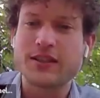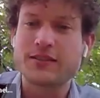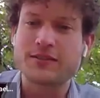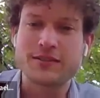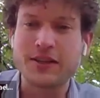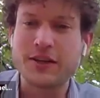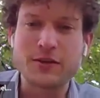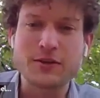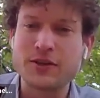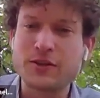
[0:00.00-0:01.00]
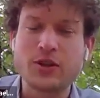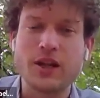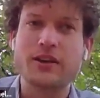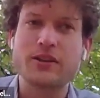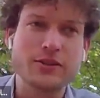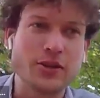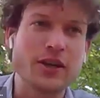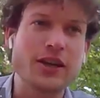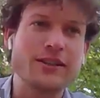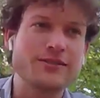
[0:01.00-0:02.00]
and then I knew like,
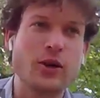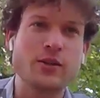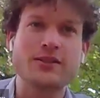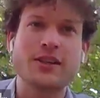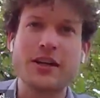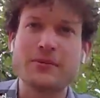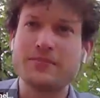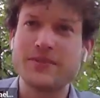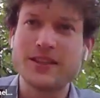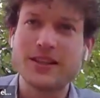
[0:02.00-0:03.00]
okay, now it's time.